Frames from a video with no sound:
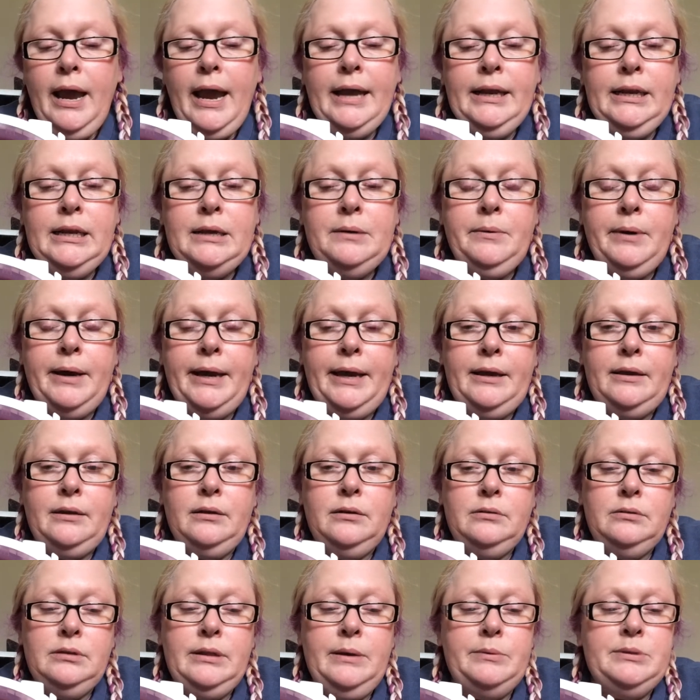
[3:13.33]

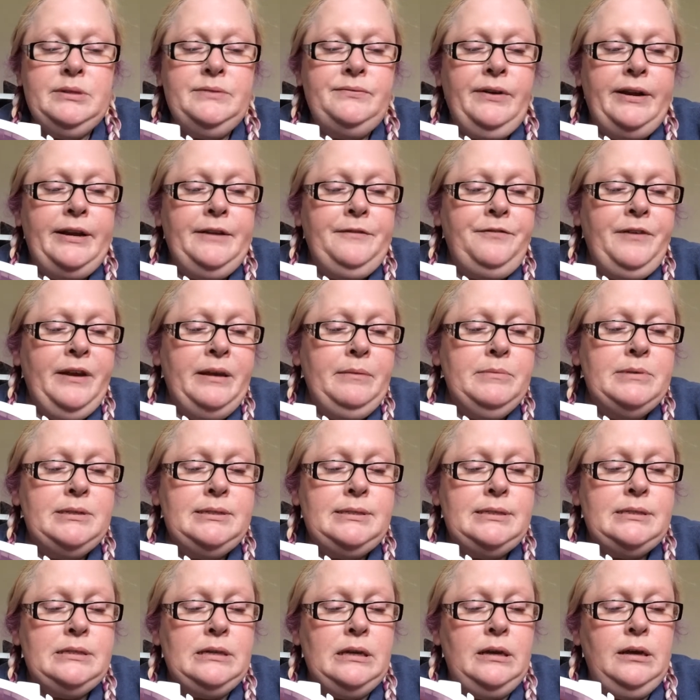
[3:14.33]
Anyway, there was a very
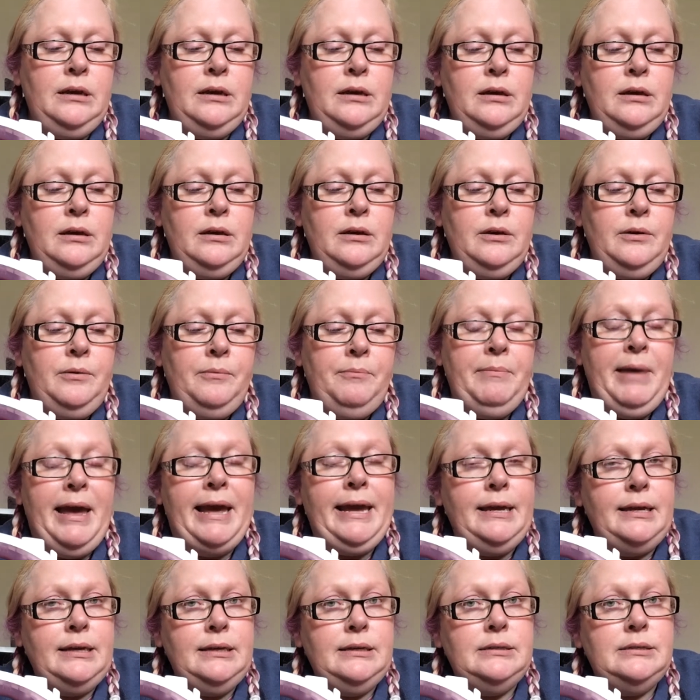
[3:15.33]
famous
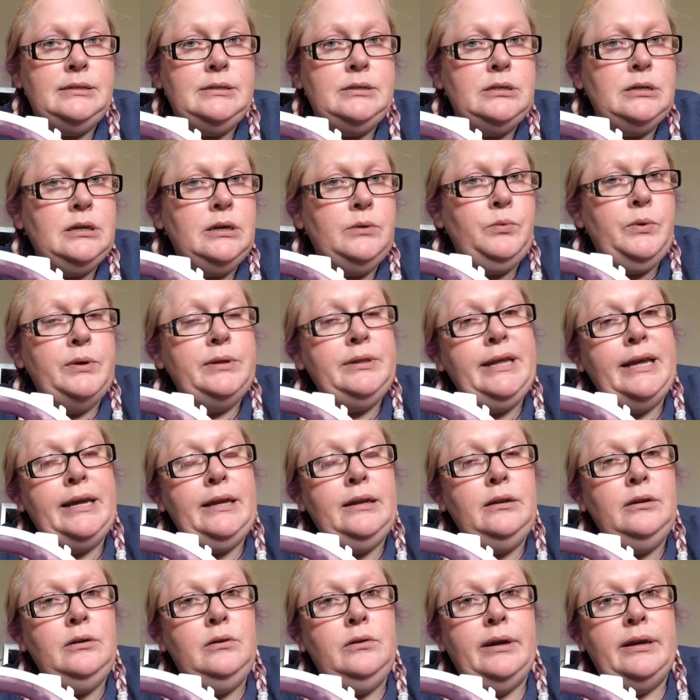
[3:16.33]
maid
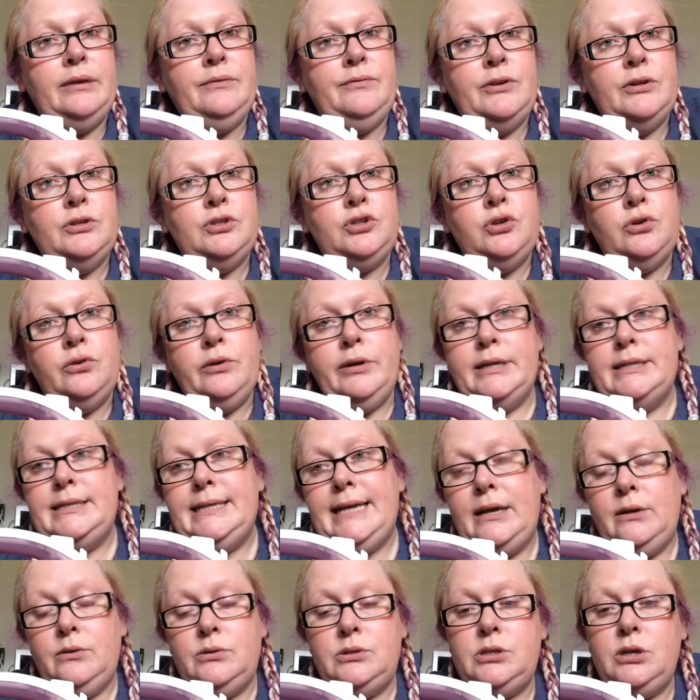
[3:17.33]
within Queen Victoria's
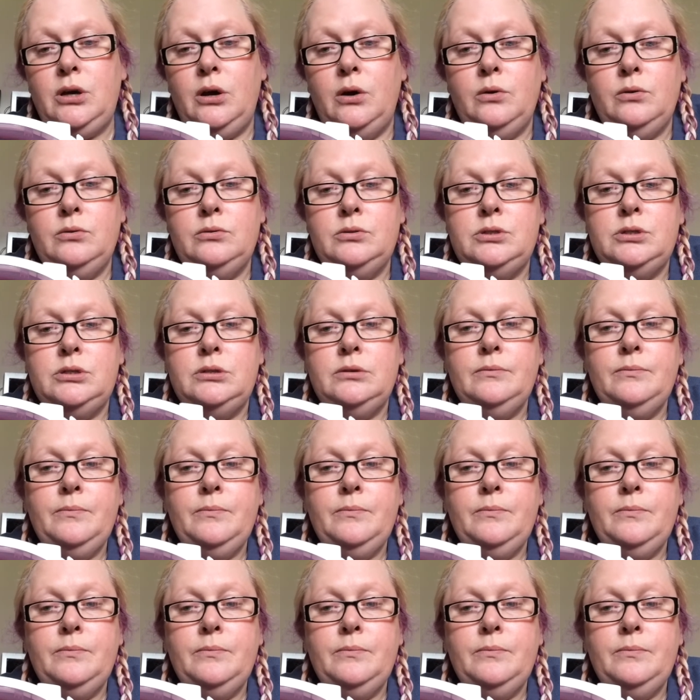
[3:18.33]
household,